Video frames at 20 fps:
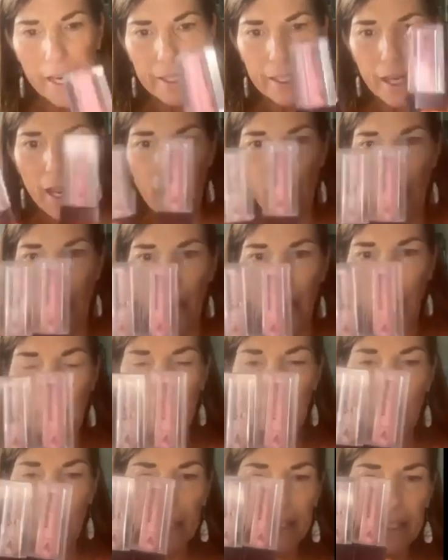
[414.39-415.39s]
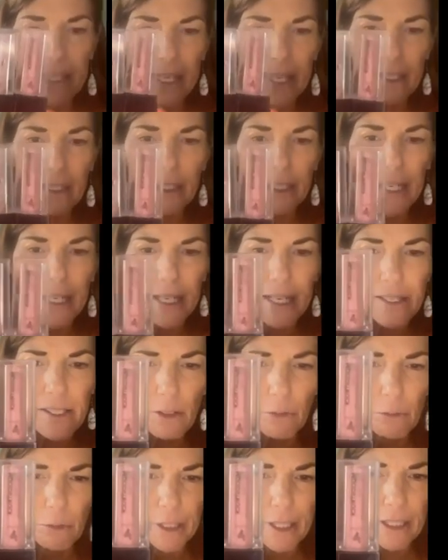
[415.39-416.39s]
Um, Giggly is a
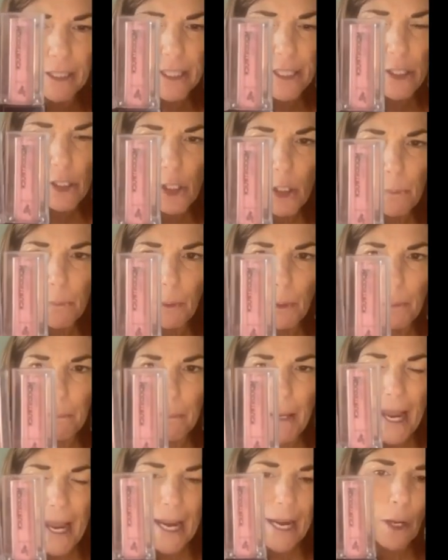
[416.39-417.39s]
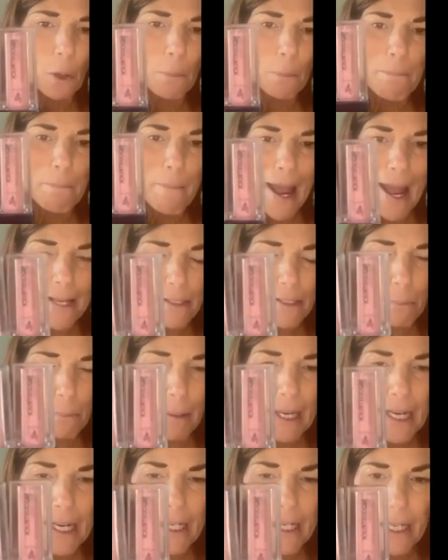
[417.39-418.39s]
really super pale matte
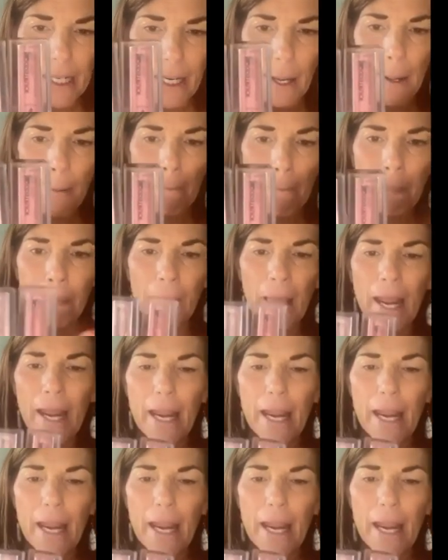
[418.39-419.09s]
pink and